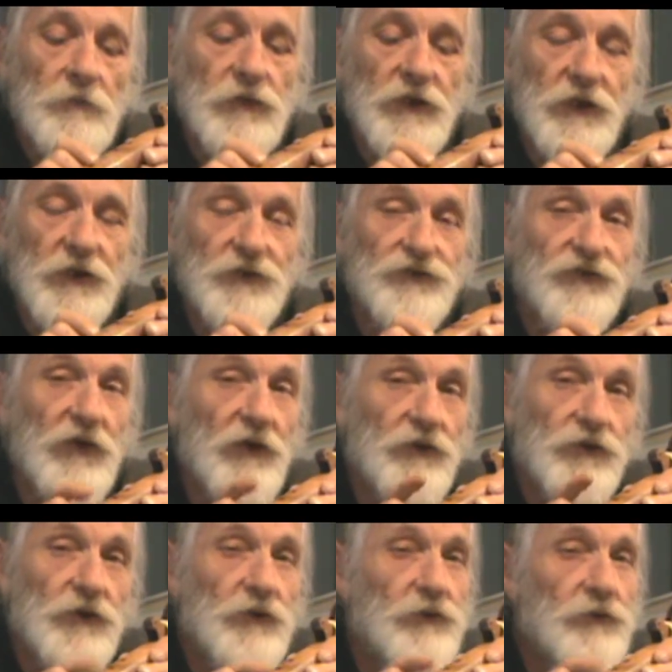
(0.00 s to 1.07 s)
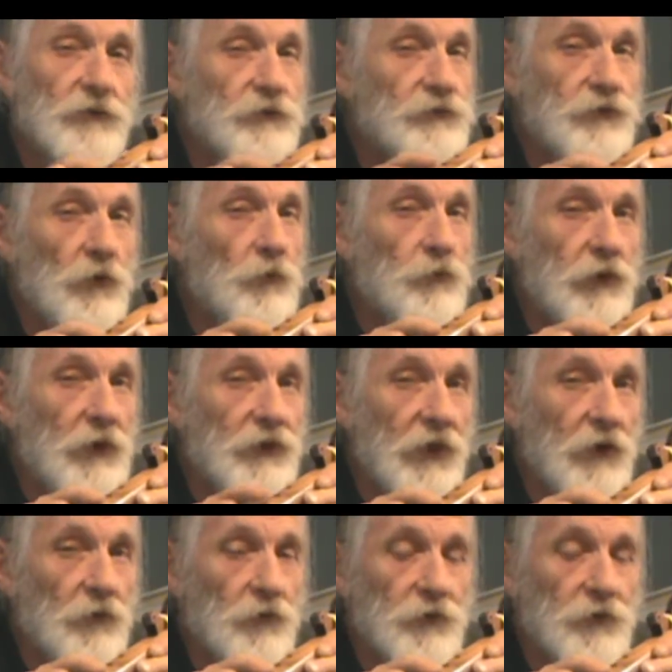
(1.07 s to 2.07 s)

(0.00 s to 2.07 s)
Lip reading: Because, you know, don't play that